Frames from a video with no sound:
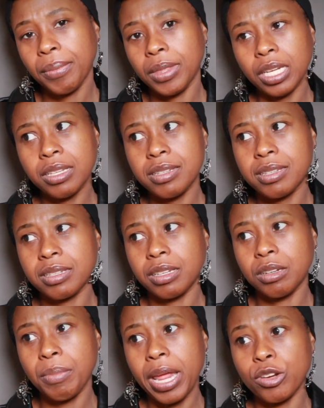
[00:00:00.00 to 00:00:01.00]
None of this is
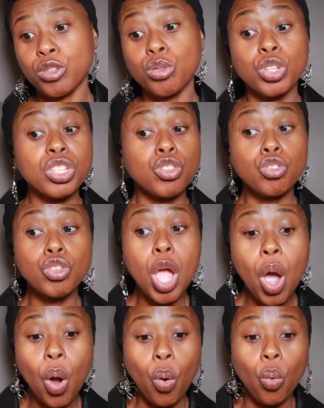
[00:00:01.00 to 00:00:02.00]
going to matter. So just
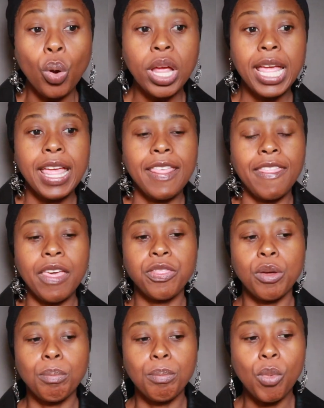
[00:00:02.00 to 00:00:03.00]
know that
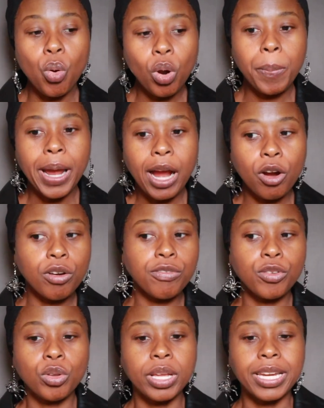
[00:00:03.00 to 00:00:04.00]
the more
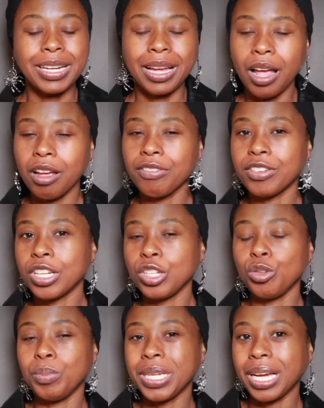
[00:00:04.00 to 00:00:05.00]
powerful and confident
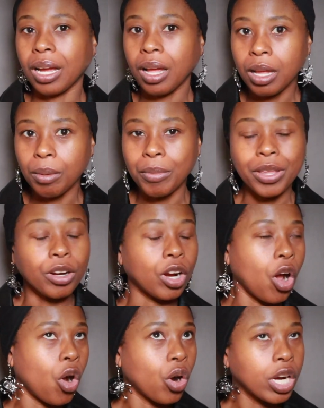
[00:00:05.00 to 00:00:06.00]
you become,
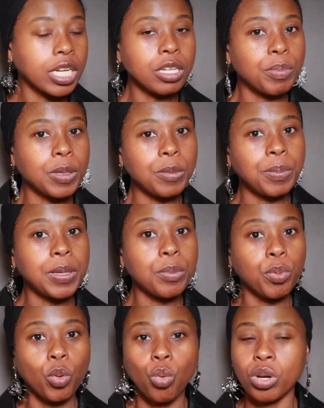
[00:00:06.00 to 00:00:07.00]
there are going to be
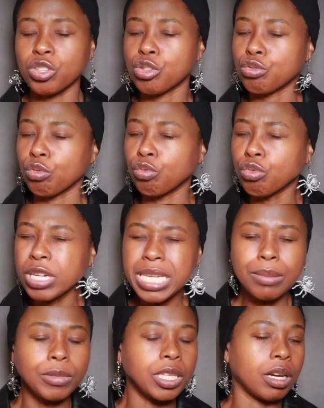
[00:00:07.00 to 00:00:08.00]
people who are
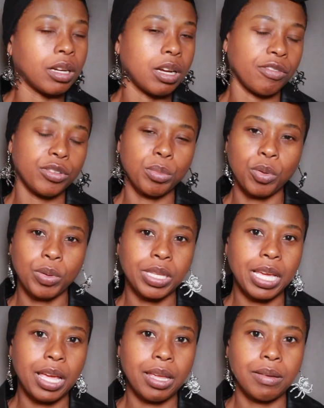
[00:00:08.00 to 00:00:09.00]
extremely uncomfortable with
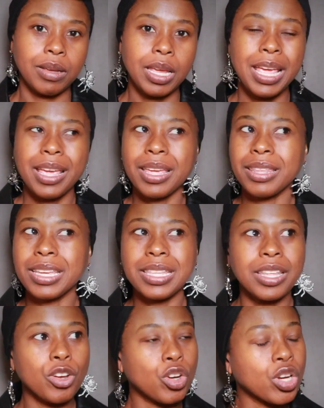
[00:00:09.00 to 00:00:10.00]
that.
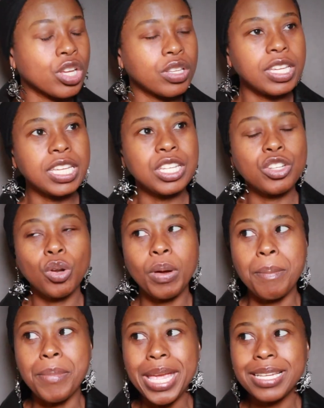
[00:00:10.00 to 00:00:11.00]
They're, you know,
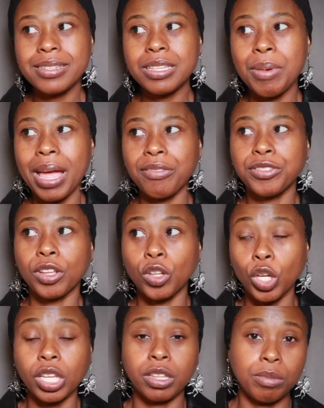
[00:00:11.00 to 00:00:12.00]
it makes them have to
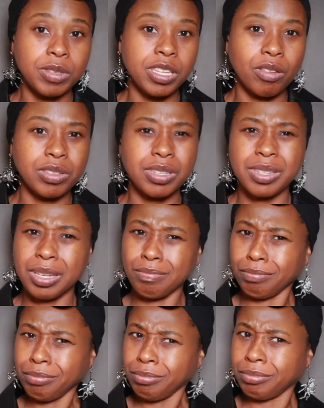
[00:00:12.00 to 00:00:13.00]
look at themselves and say,
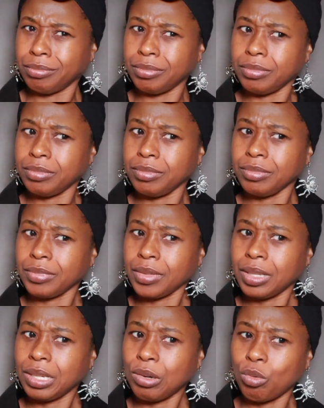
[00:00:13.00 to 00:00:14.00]
well,
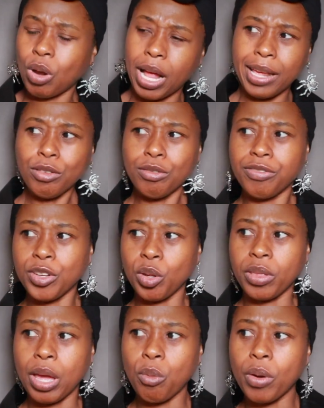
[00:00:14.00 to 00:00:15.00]
I don't
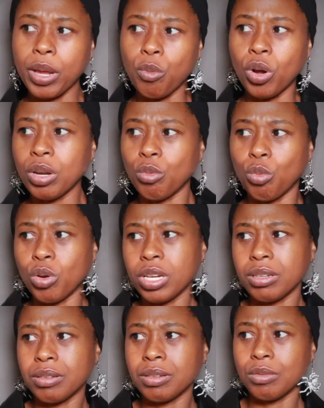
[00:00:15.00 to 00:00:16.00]
feel that way. What?
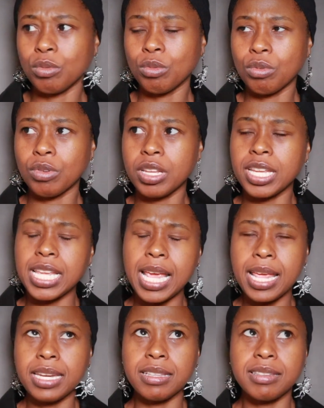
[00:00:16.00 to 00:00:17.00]

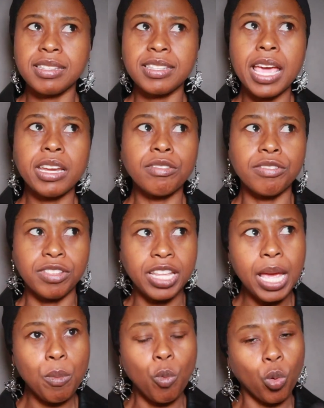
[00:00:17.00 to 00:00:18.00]
And instead of
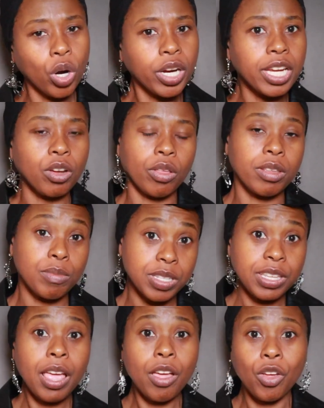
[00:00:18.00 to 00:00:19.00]
them working on
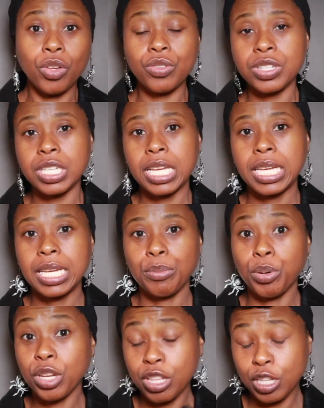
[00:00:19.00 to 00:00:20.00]
themselves,
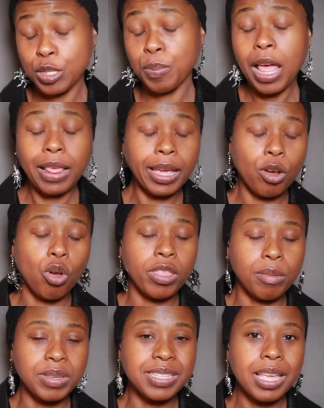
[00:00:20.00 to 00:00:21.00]
putting the spotlight on
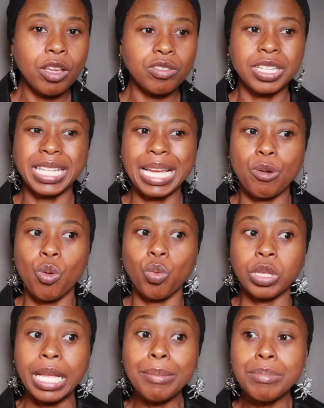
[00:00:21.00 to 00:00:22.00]
themselves, they're like, well,
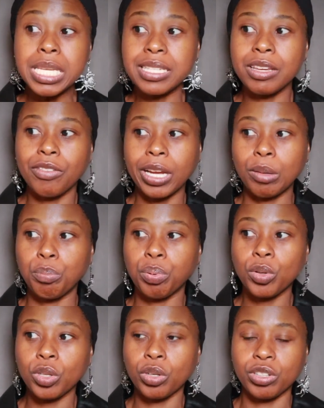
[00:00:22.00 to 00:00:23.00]
let me see if I can
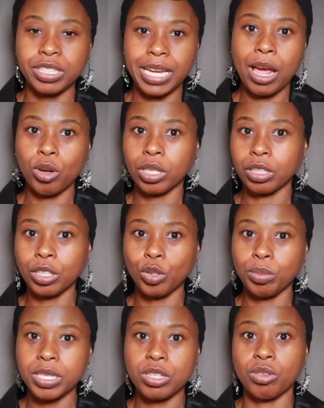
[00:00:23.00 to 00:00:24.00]
pull her down a
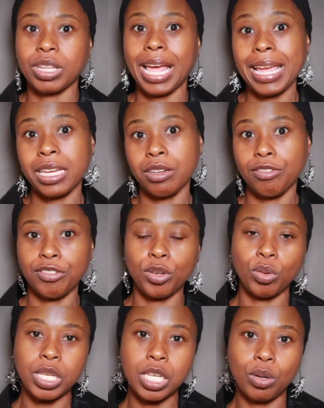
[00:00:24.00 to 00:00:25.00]
little bit so that I can
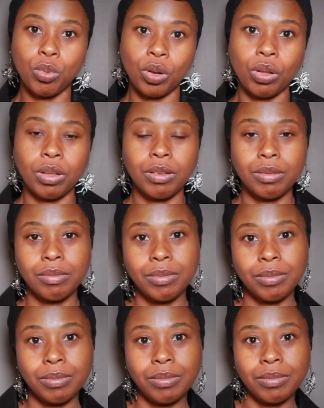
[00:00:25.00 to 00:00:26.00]
feel equal.
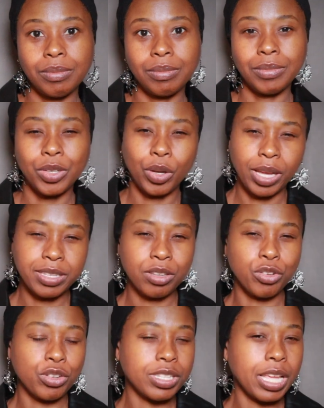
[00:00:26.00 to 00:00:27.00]
You guys
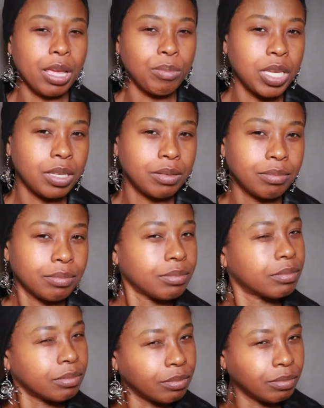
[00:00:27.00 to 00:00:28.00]
understand me?
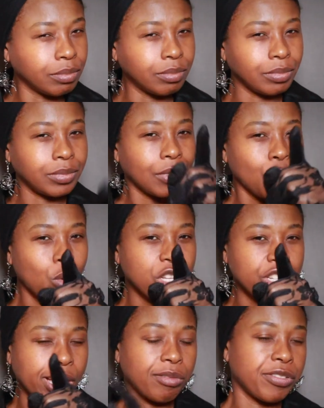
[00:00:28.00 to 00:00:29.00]

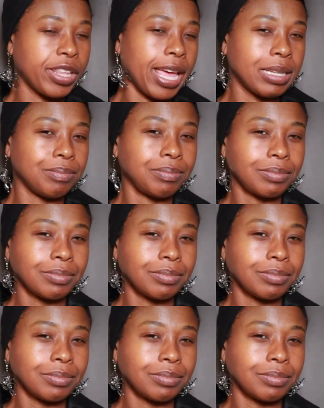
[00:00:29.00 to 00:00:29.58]
Watch out for that.